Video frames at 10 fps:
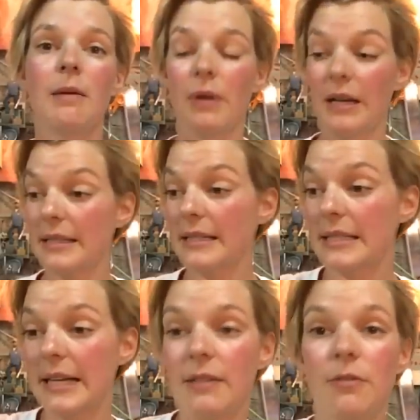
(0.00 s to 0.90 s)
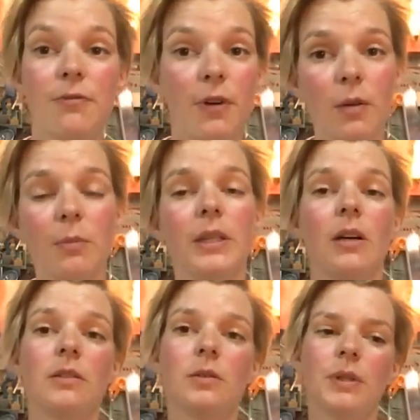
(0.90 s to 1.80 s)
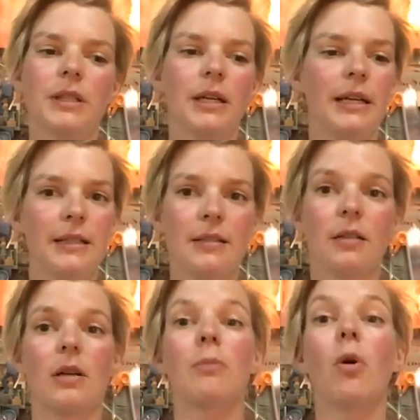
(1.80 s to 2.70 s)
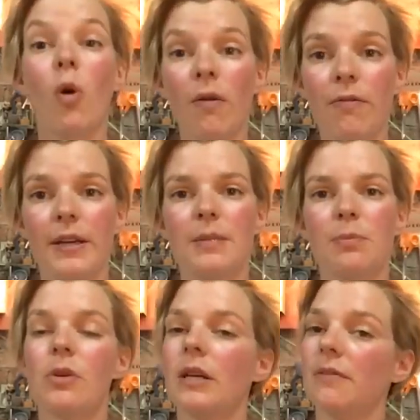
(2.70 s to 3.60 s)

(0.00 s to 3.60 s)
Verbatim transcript: But as I said, follow me on Twitter, Instagram, or Facebook.